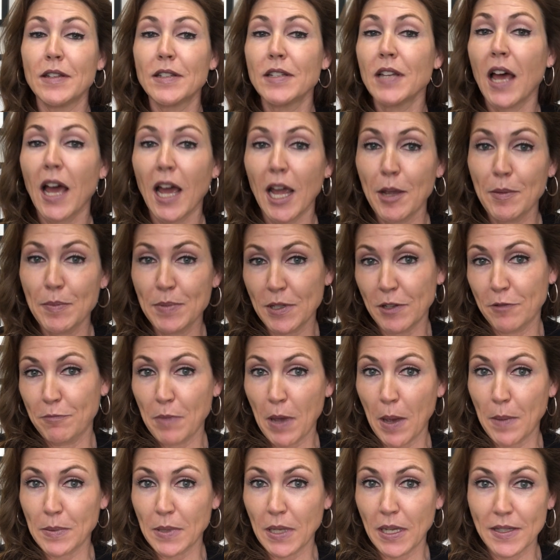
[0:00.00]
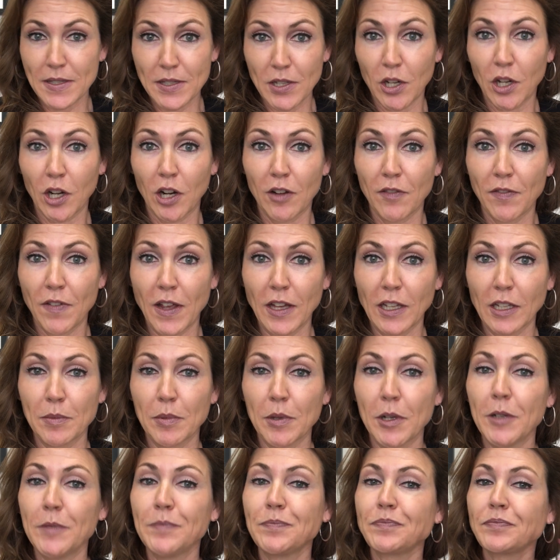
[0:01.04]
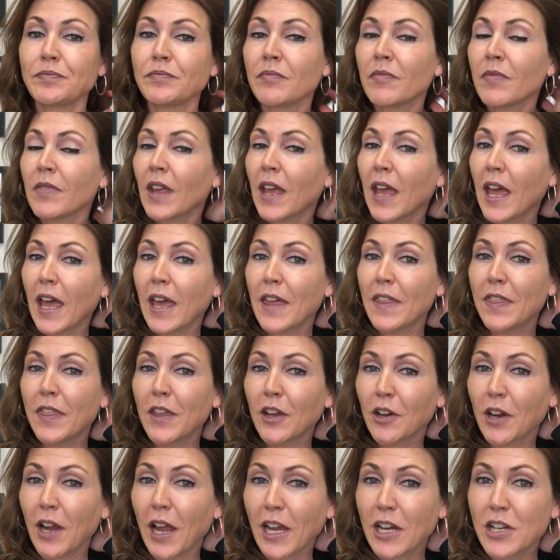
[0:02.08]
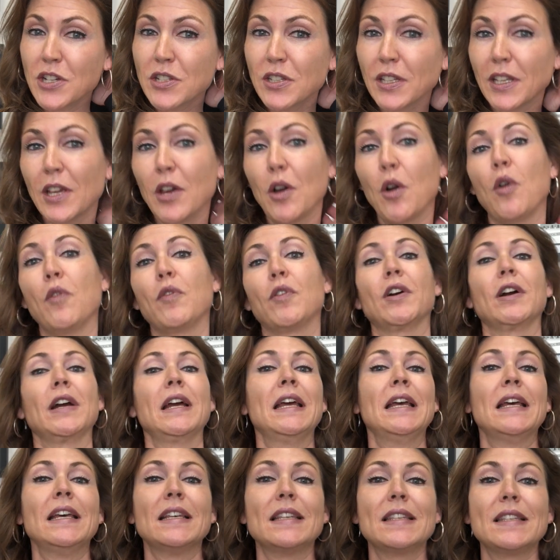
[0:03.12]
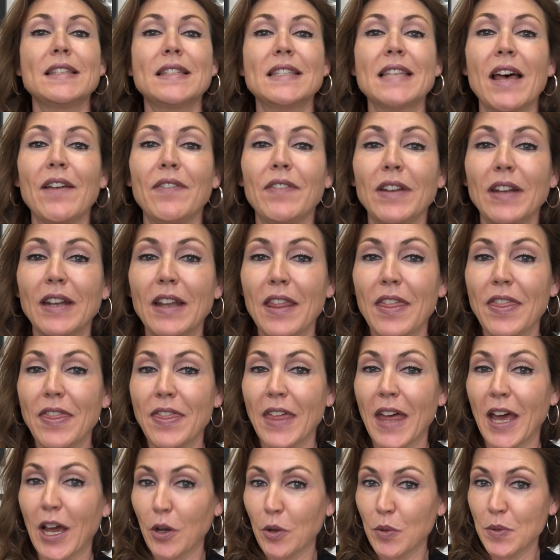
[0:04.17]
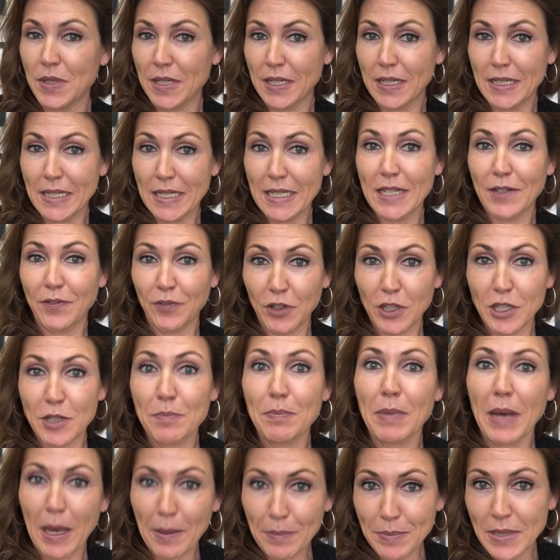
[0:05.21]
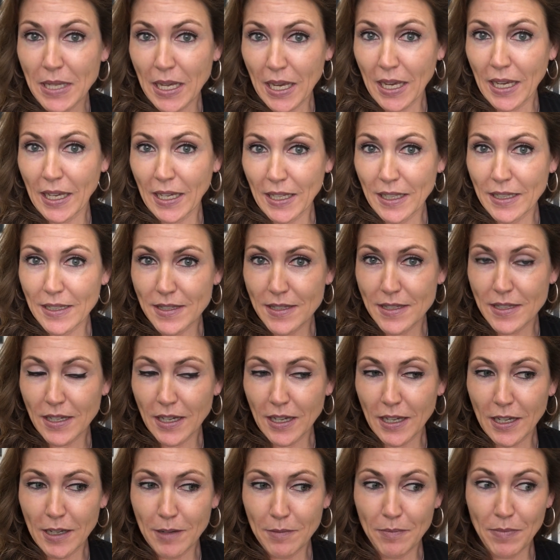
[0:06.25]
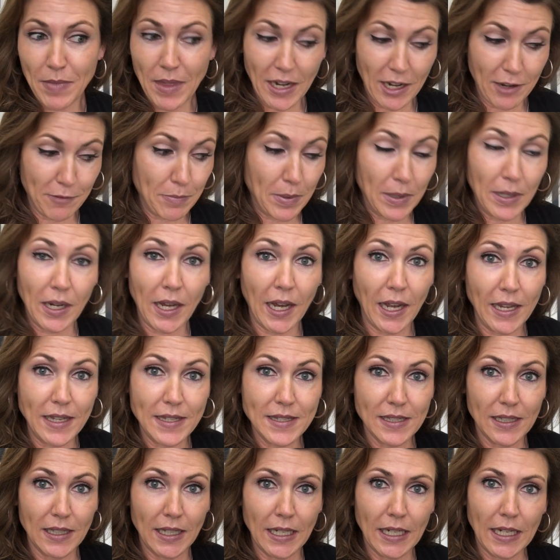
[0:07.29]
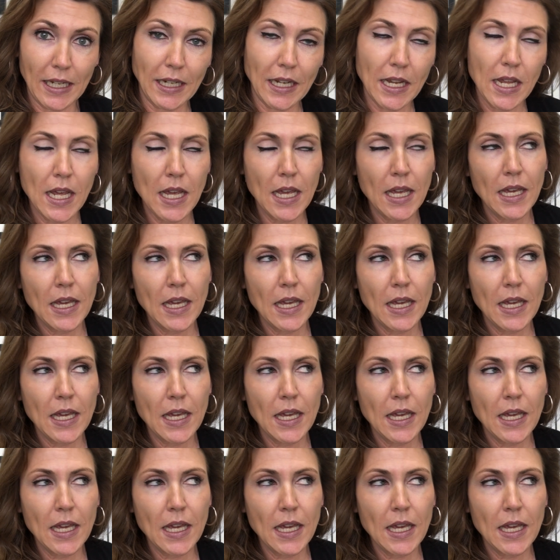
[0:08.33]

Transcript: types of peptides that are available. There are actually over 7,000 different peptides that have been isolated.